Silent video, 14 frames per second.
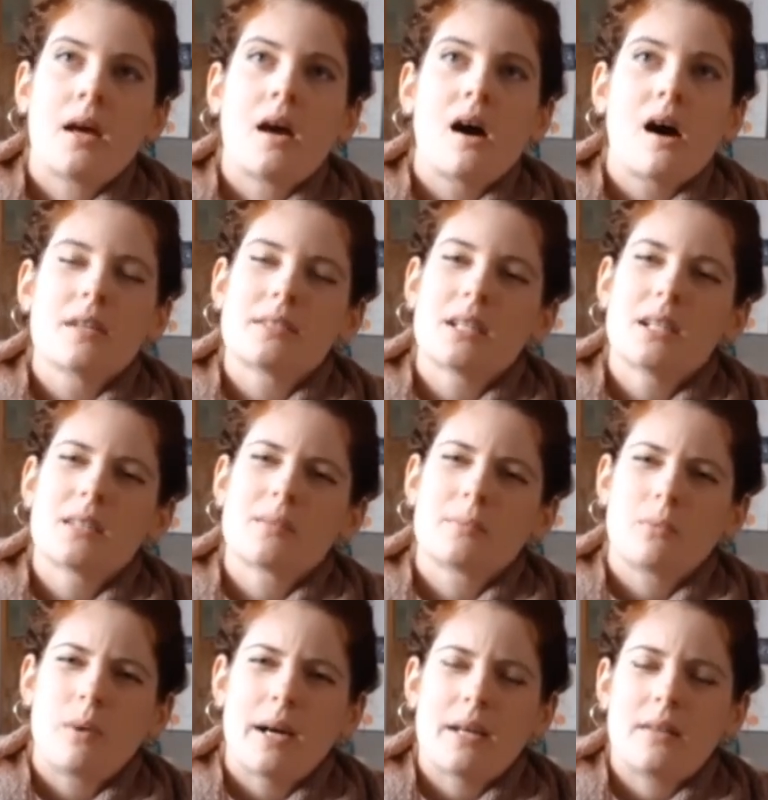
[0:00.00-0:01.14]
I did
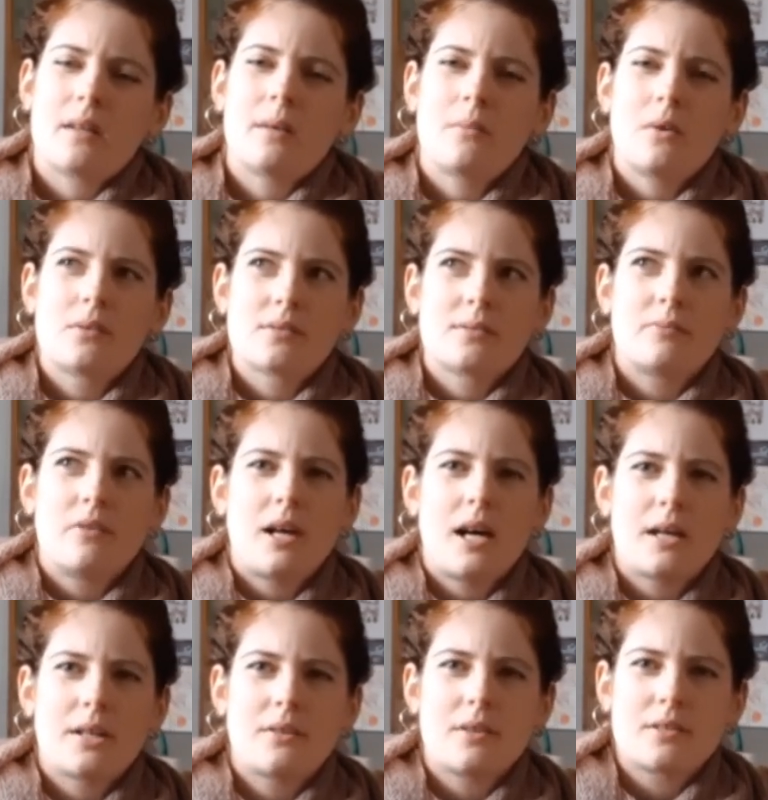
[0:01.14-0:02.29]
weigh them on some very
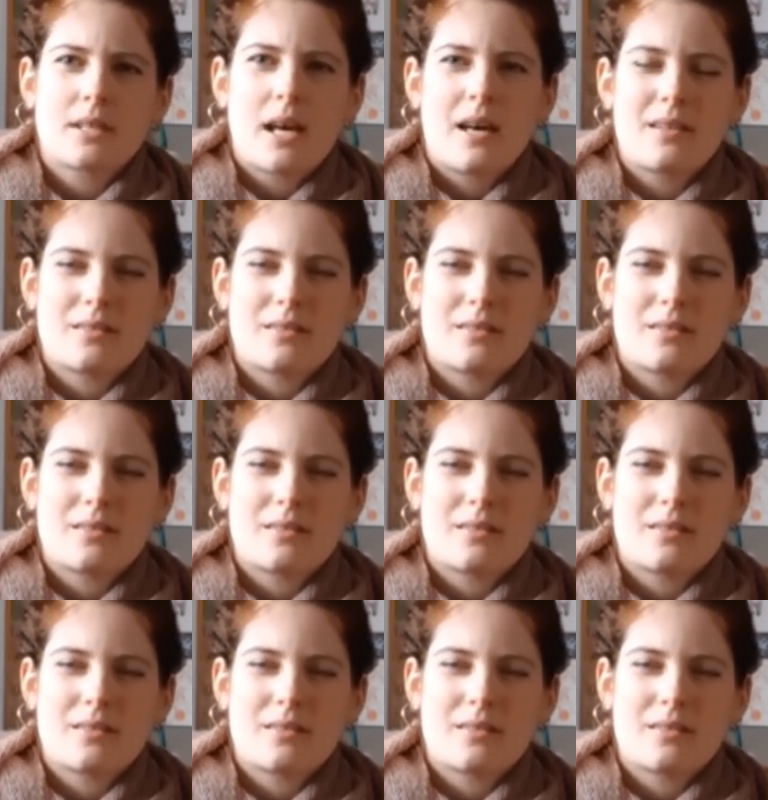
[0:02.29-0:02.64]
accurate scales.